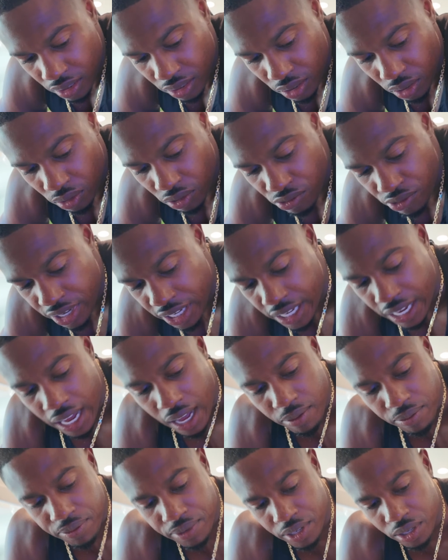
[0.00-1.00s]
So I'll
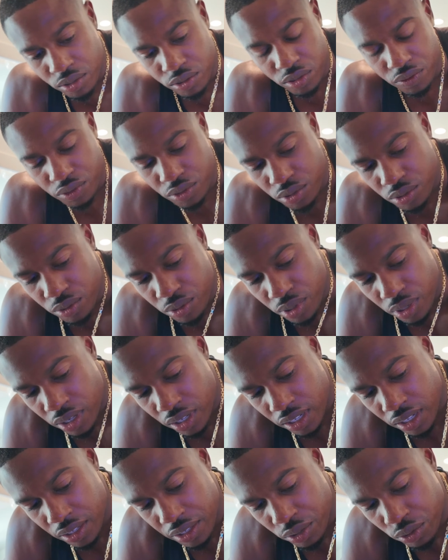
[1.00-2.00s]
recap for those of you
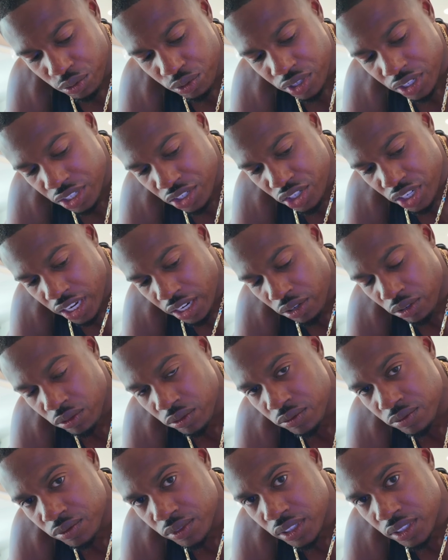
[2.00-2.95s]
new to the channel.